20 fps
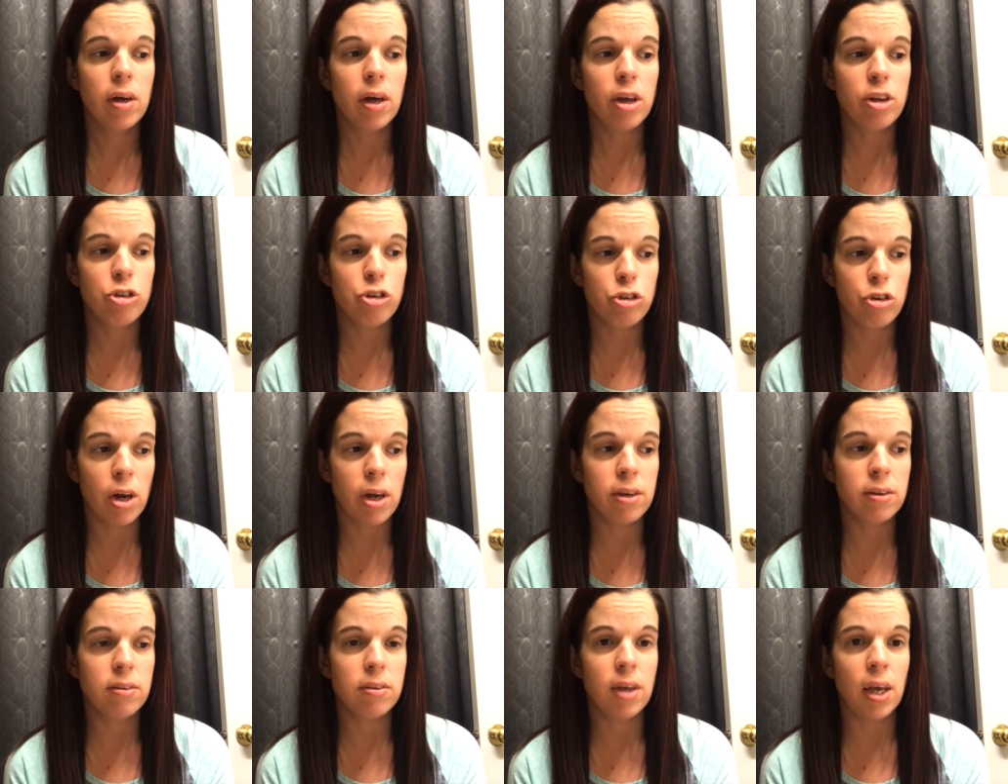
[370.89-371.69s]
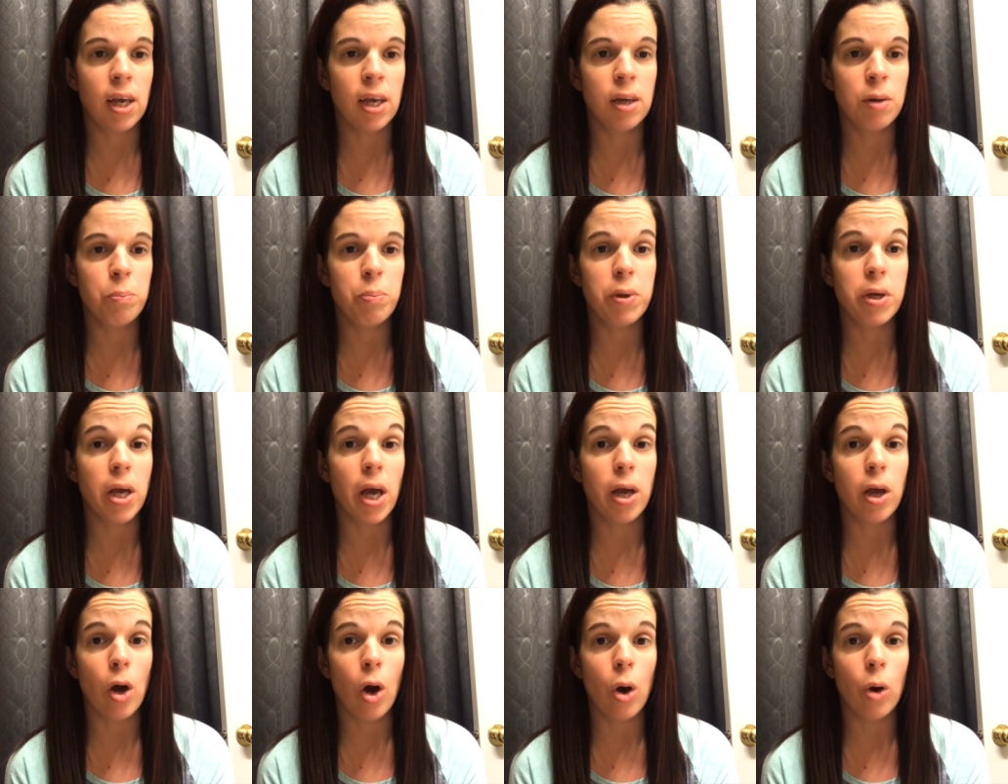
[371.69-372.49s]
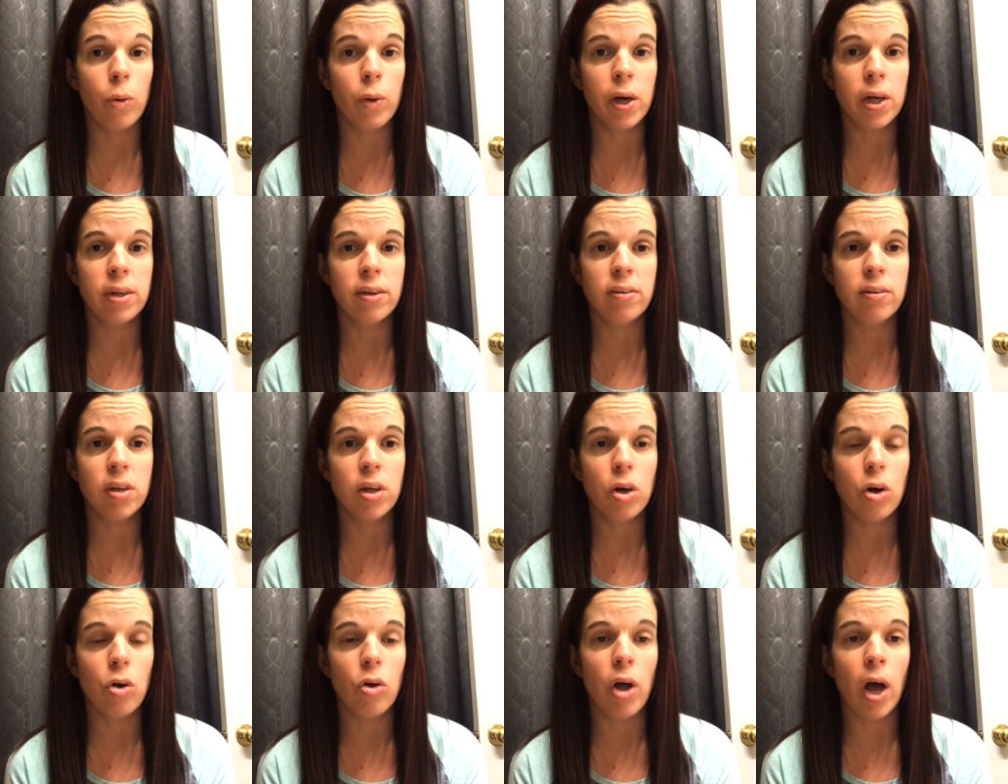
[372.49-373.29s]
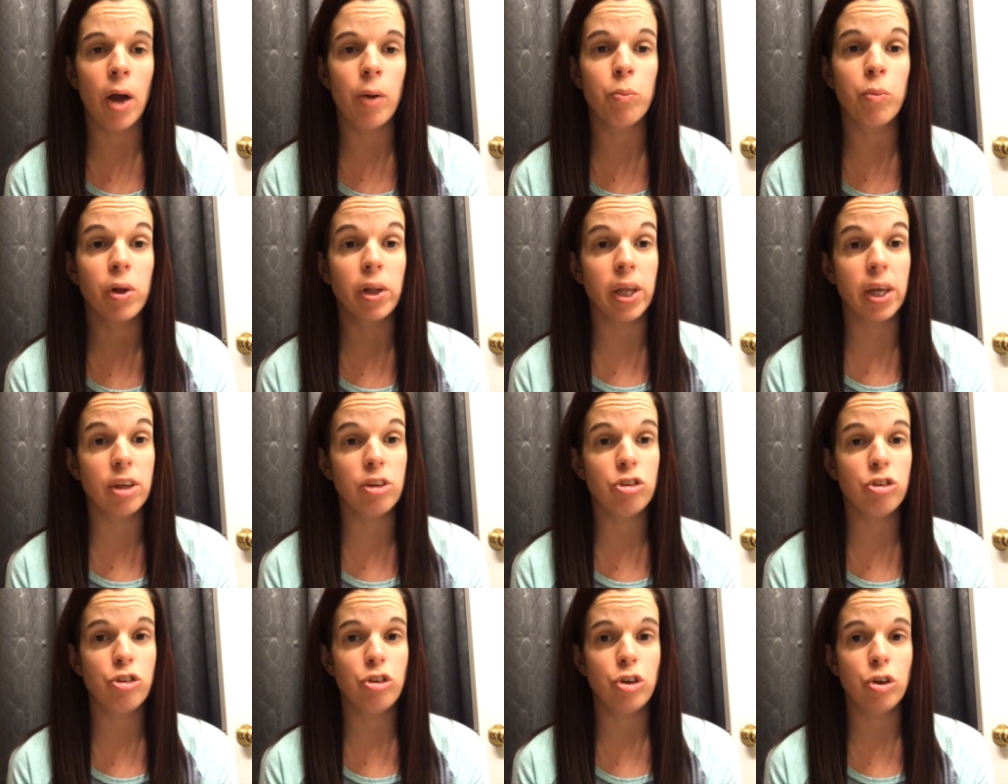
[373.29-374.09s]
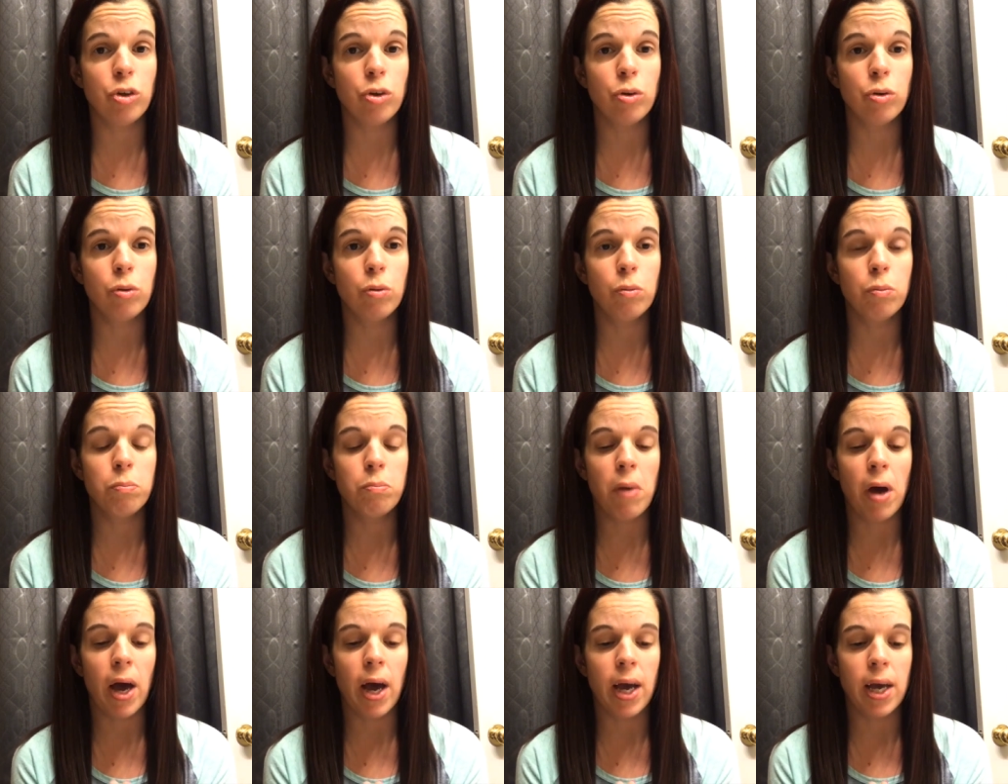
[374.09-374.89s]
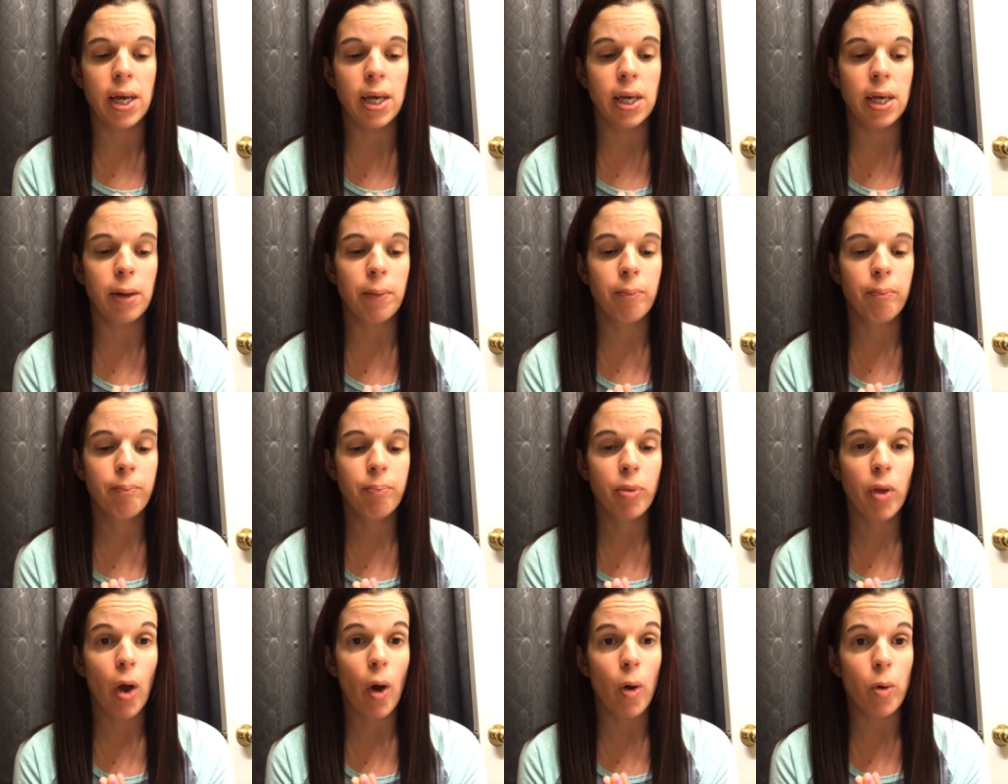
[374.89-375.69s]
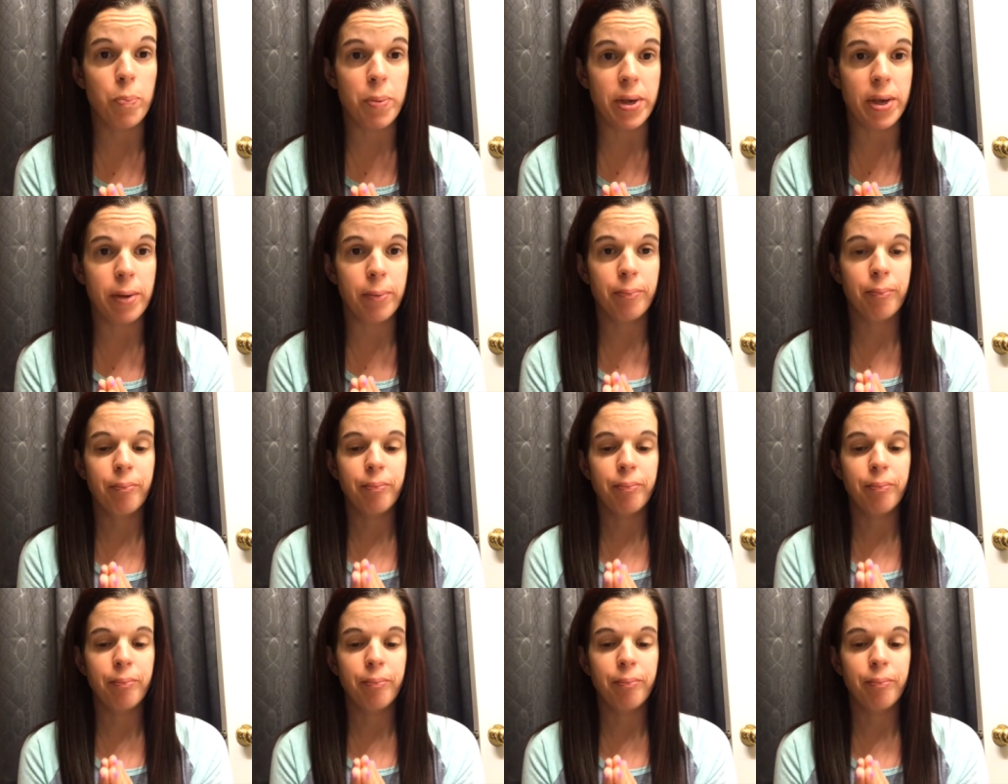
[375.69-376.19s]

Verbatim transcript: Estrace and P I O until I'm released to my O B.